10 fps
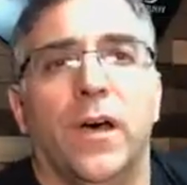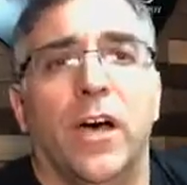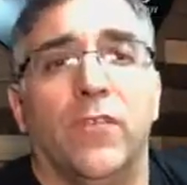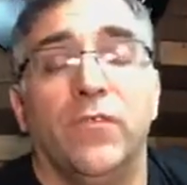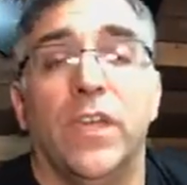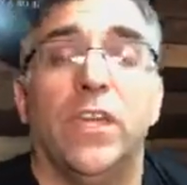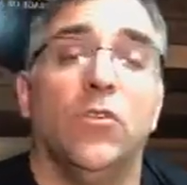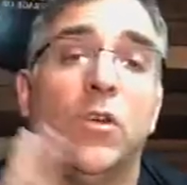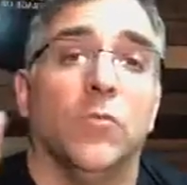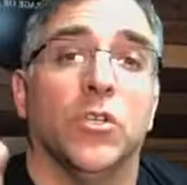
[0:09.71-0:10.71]
video
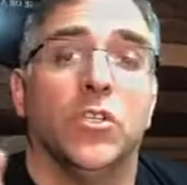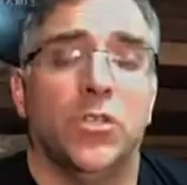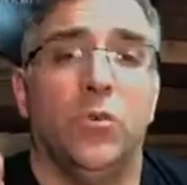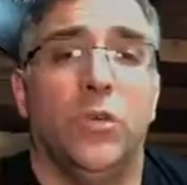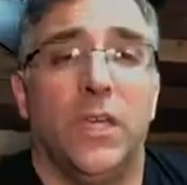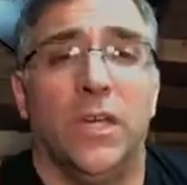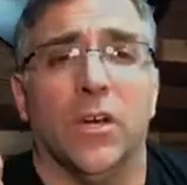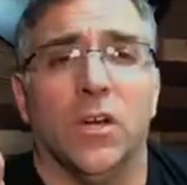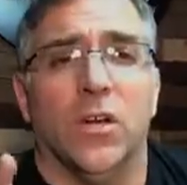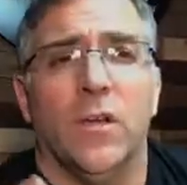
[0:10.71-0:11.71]
number 2
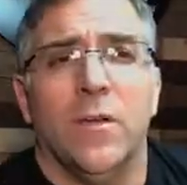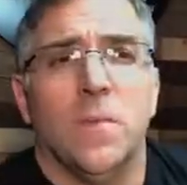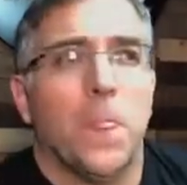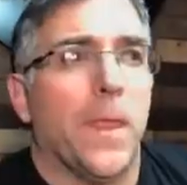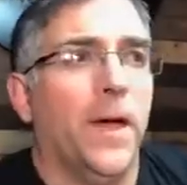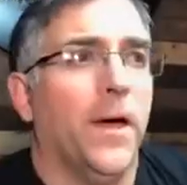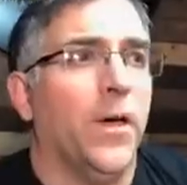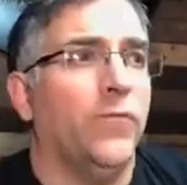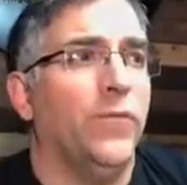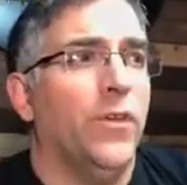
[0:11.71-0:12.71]
here
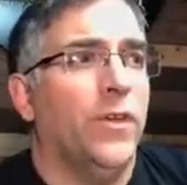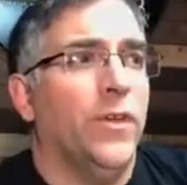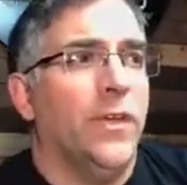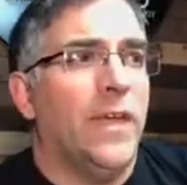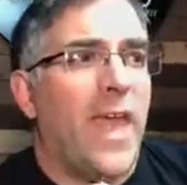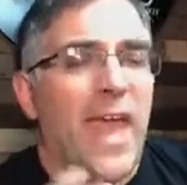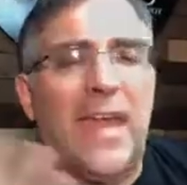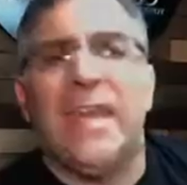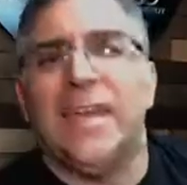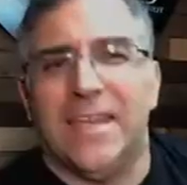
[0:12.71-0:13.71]
of
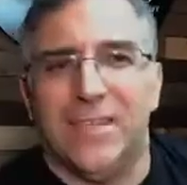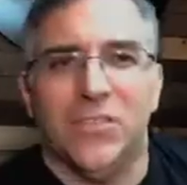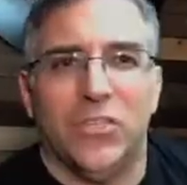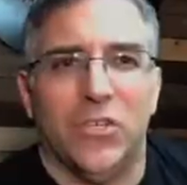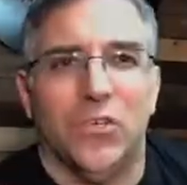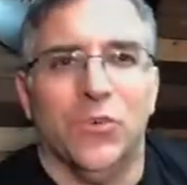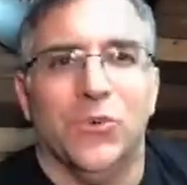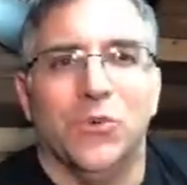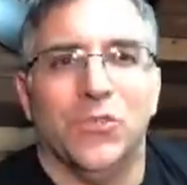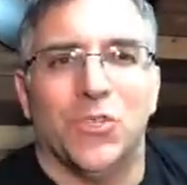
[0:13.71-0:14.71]
heading into
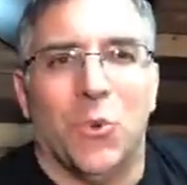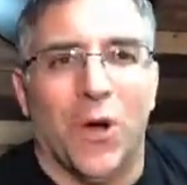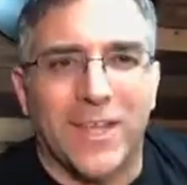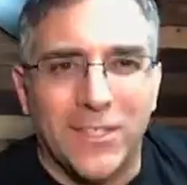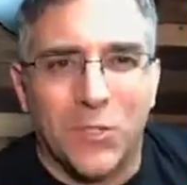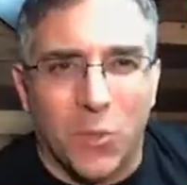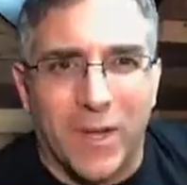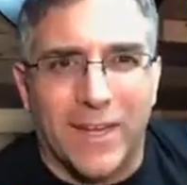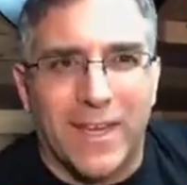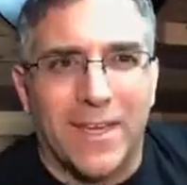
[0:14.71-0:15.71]

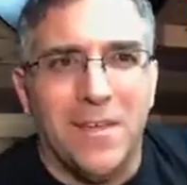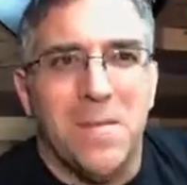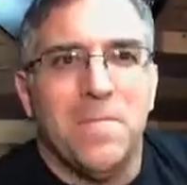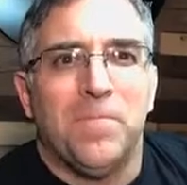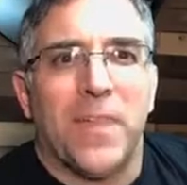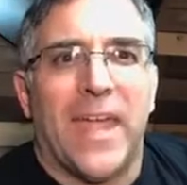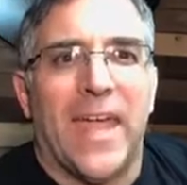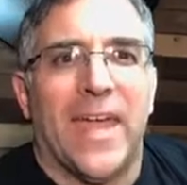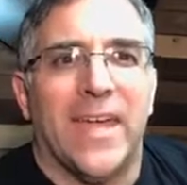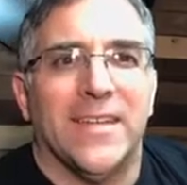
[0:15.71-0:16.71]
2020
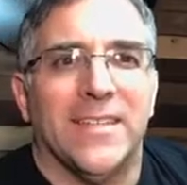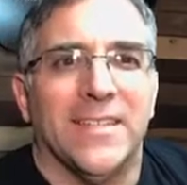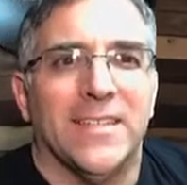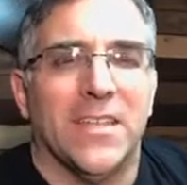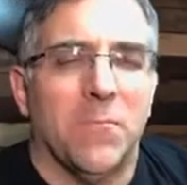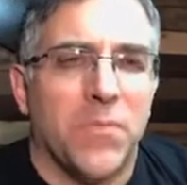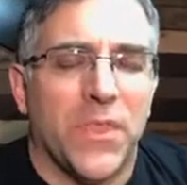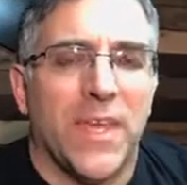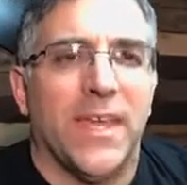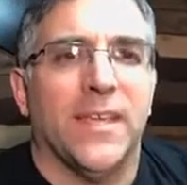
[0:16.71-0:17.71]
and some
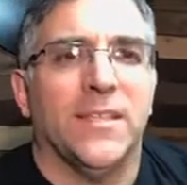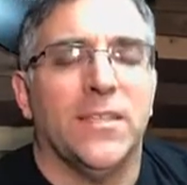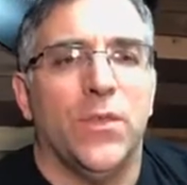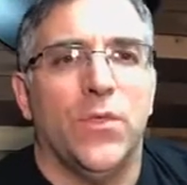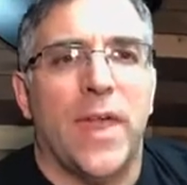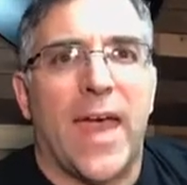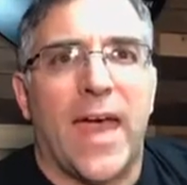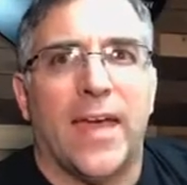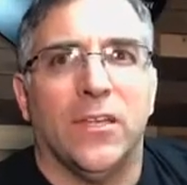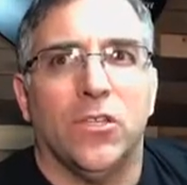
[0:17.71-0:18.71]
things
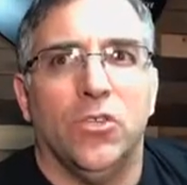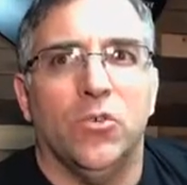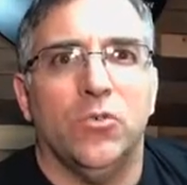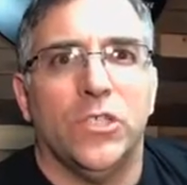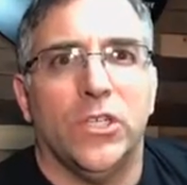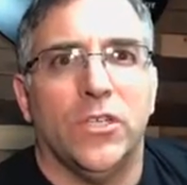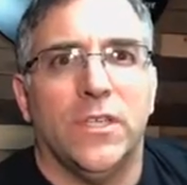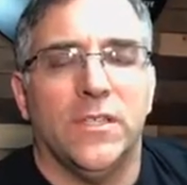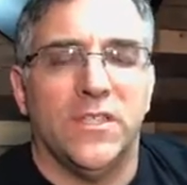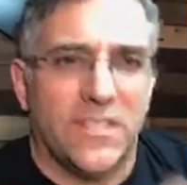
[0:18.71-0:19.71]
that you should
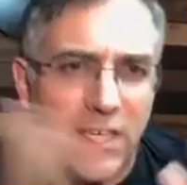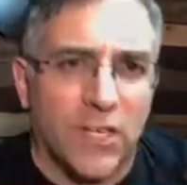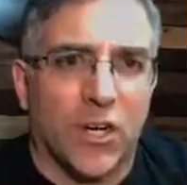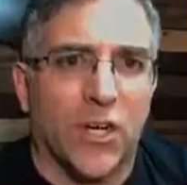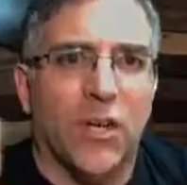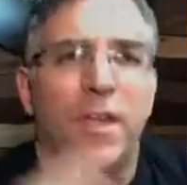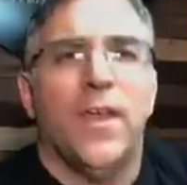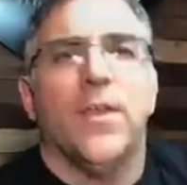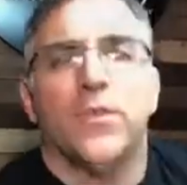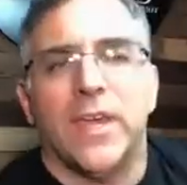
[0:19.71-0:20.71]
consider
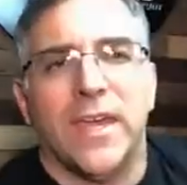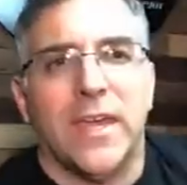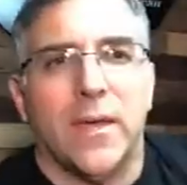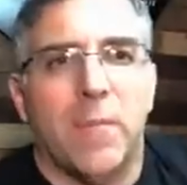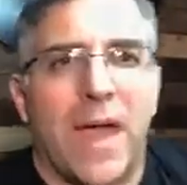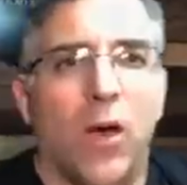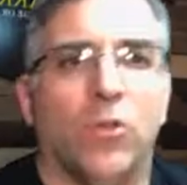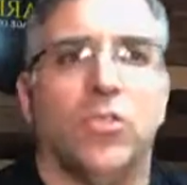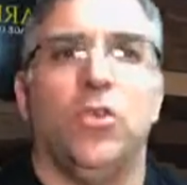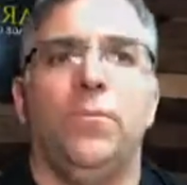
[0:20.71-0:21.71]
thinking about
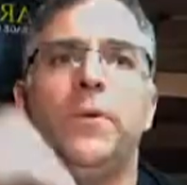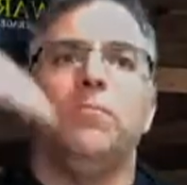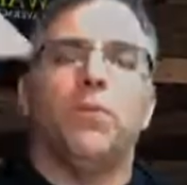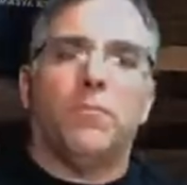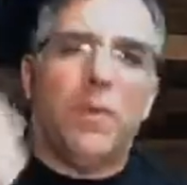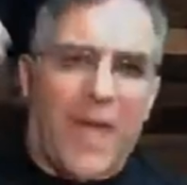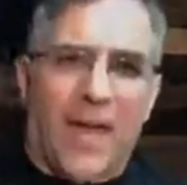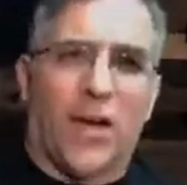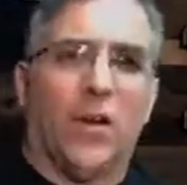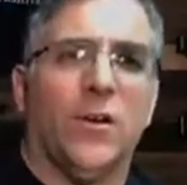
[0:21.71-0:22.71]
to be
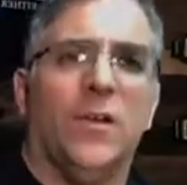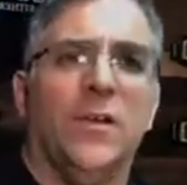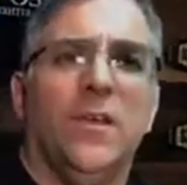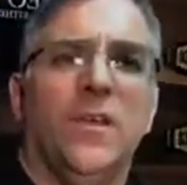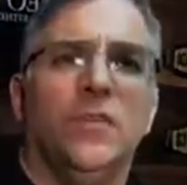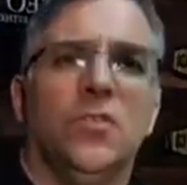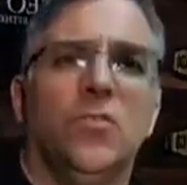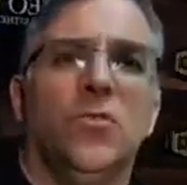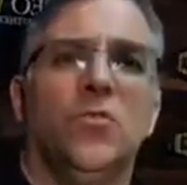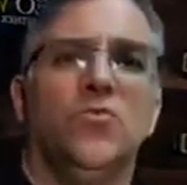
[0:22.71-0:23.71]
prepared
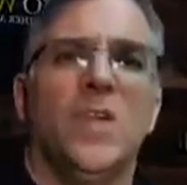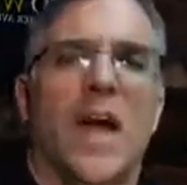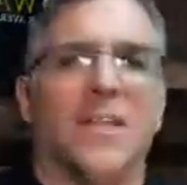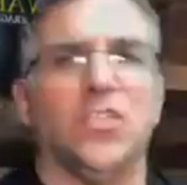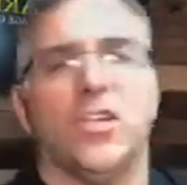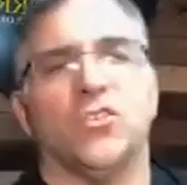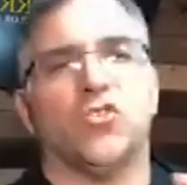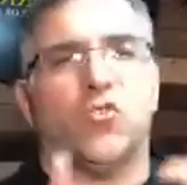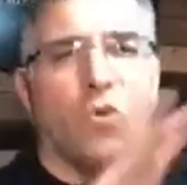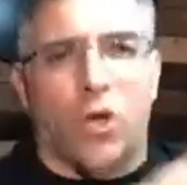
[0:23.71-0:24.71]
to not just
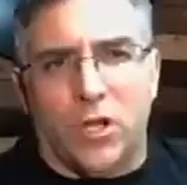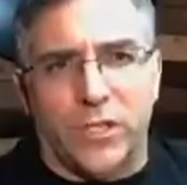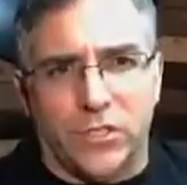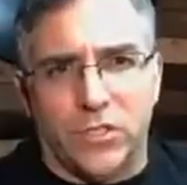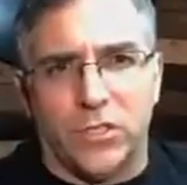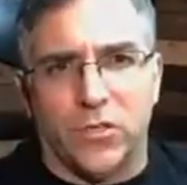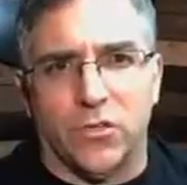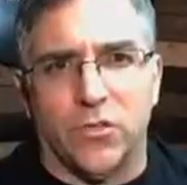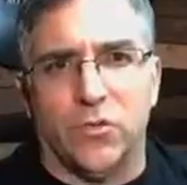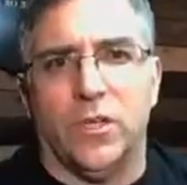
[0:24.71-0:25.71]
crawl into your new
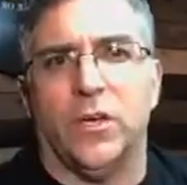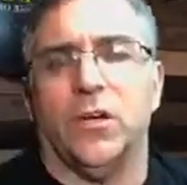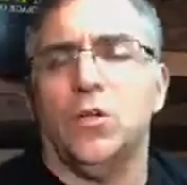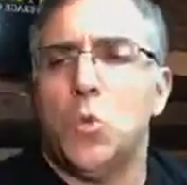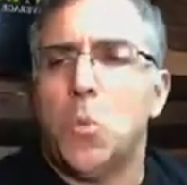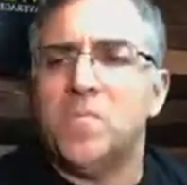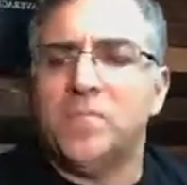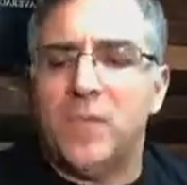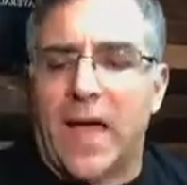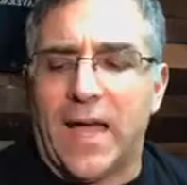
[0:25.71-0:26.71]
year,
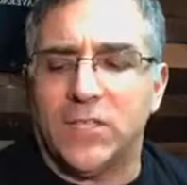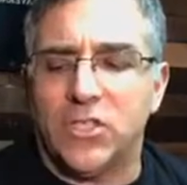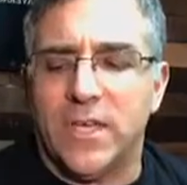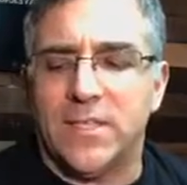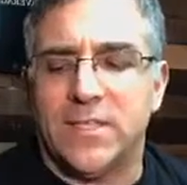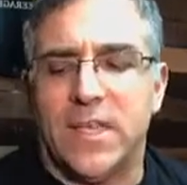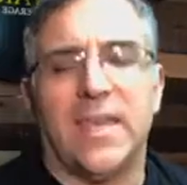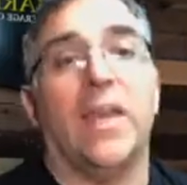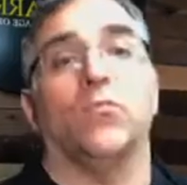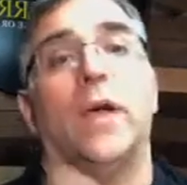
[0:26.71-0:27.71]
not just
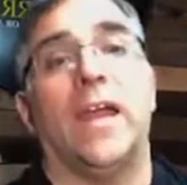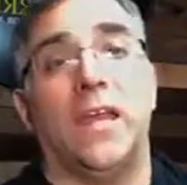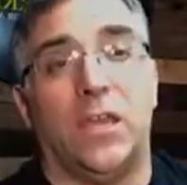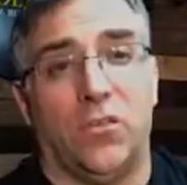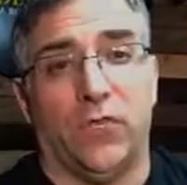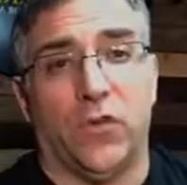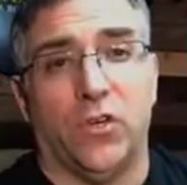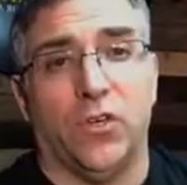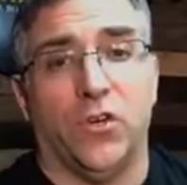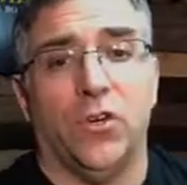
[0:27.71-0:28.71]
get ready for
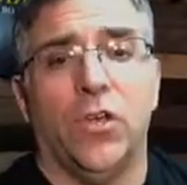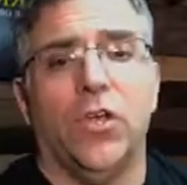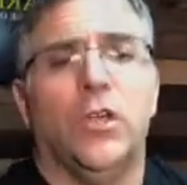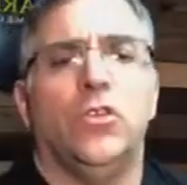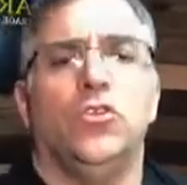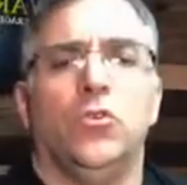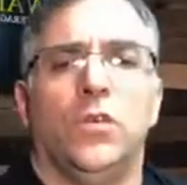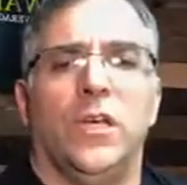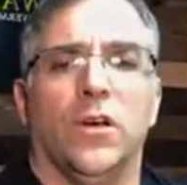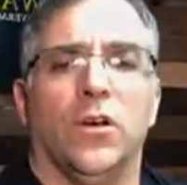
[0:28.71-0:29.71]
your new
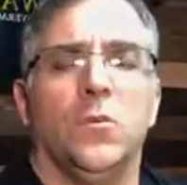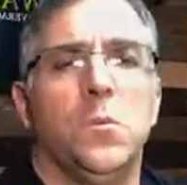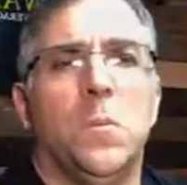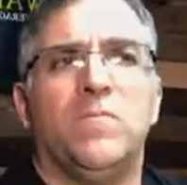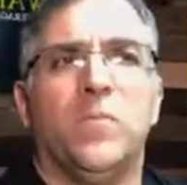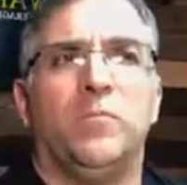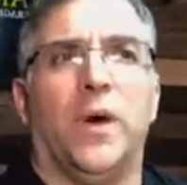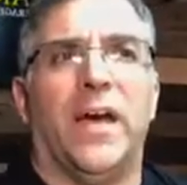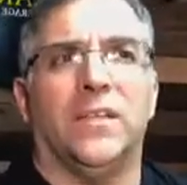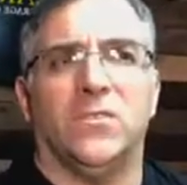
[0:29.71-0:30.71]
year,
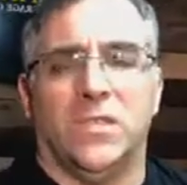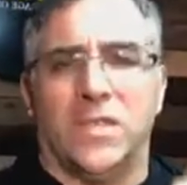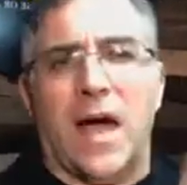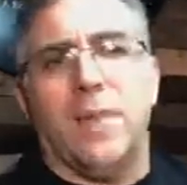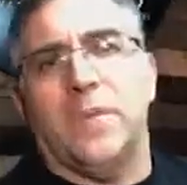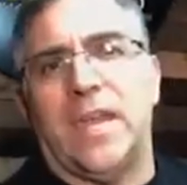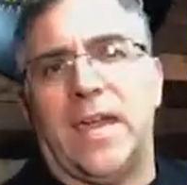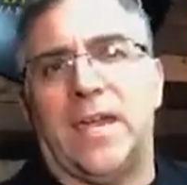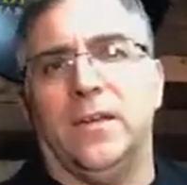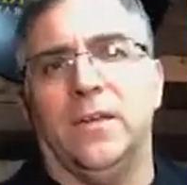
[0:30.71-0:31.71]
but to
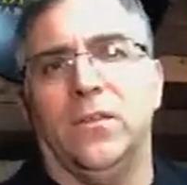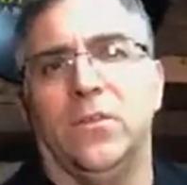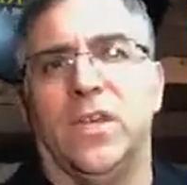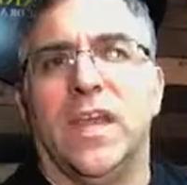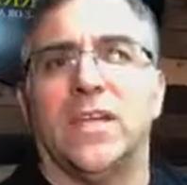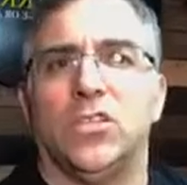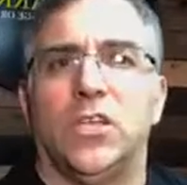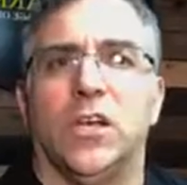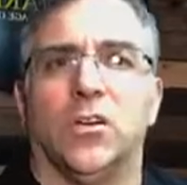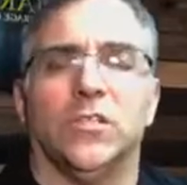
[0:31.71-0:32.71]
dominate the next
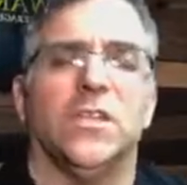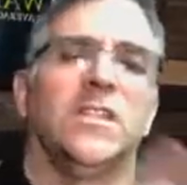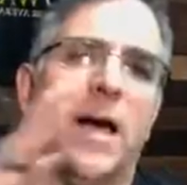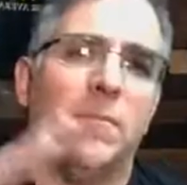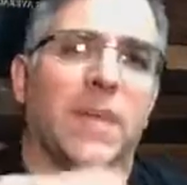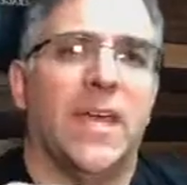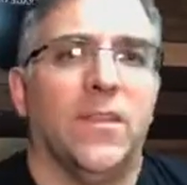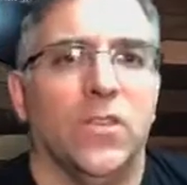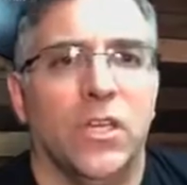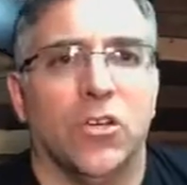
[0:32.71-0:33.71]
year, to dominate
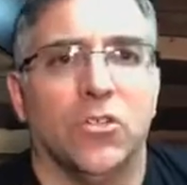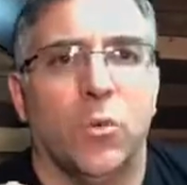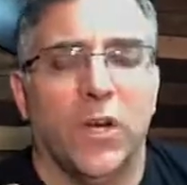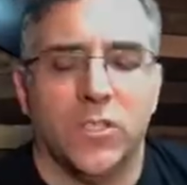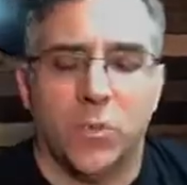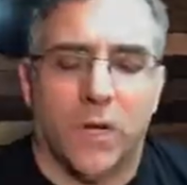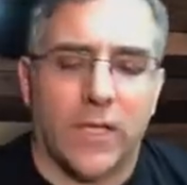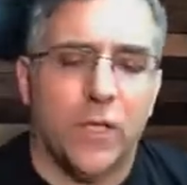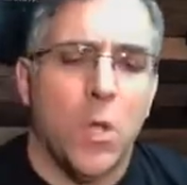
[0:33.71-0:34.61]
the year 2020.